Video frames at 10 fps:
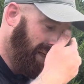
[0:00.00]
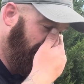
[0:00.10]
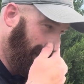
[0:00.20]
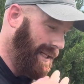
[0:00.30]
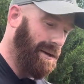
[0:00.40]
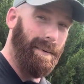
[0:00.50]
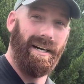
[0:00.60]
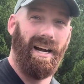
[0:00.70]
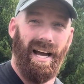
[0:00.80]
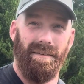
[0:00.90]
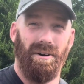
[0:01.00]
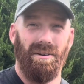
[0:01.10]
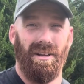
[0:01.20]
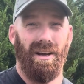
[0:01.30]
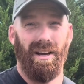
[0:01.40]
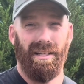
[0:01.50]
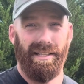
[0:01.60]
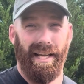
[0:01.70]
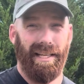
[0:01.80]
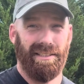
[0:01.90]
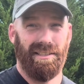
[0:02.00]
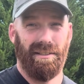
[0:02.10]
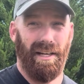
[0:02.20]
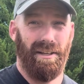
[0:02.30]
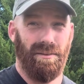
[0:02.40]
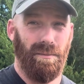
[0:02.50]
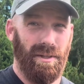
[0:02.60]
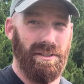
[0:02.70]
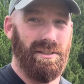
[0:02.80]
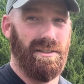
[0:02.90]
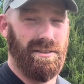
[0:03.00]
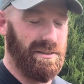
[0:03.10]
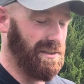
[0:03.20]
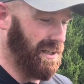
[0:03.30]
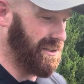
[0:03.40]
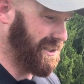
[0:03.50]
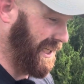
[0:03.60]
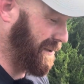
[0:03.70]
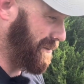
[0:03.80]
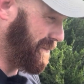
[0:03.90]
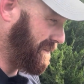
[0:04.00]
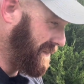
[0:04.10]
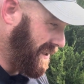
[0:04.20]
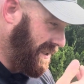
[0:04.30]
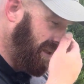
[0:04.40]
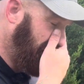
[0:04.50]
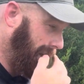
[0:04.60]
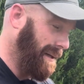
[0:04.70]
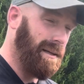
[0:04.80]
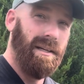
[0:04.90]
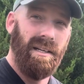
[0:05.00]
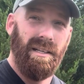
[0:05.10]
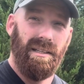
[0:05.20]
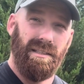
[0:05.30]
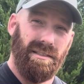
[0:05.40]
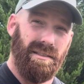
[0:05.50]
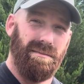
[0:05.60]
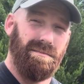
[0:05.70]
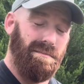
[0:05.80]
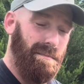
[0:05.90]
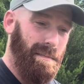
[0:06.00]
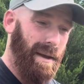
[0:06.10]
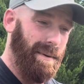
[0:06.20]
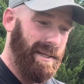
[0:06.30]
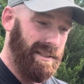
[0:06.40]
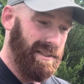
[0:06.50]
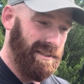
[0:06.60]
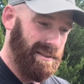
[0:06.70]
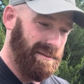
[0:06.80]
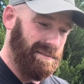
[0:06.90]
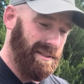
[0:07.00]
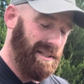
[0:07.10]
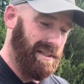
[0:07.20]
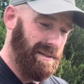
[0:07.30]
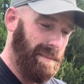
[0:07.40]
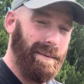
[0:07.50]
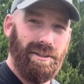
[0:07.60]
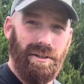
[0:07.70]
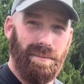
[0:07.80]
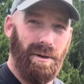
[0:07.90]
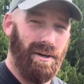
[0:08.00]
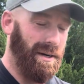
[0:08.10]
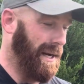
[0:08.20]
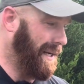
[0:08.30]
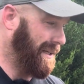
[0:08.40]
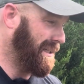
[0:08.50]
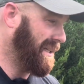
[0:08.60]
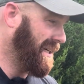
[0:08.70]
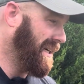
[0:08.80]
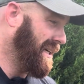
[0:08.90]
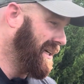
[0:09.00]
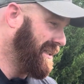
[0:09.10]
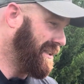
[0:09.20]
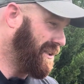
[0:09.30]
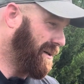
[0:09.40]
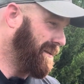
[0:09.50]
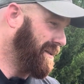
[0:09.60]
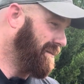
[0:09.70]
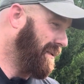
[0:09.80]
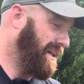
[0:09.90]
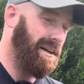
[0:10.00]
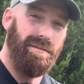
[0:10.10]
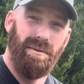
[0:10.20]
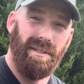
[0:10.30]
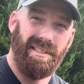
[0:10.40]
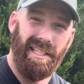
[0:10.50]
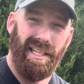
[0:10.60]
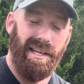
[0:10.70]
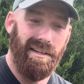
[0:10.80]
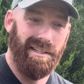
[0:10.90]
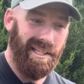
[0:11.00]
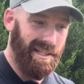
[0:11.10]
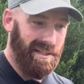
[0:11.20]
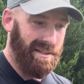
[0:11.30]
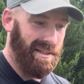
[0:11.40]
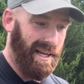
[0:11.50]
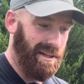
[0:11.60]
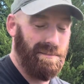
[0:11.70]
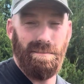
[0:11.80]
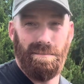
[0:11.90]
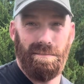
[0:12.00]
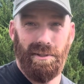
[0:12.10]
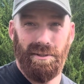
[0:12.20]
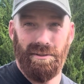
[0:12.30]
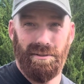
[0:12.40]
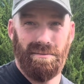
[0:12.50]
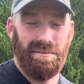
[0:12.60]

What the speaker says: And you may not have a whole lot of hunting days out in the woods, understandable, but maybe maybe do your part and determine whether if you want to take that young deer that could produce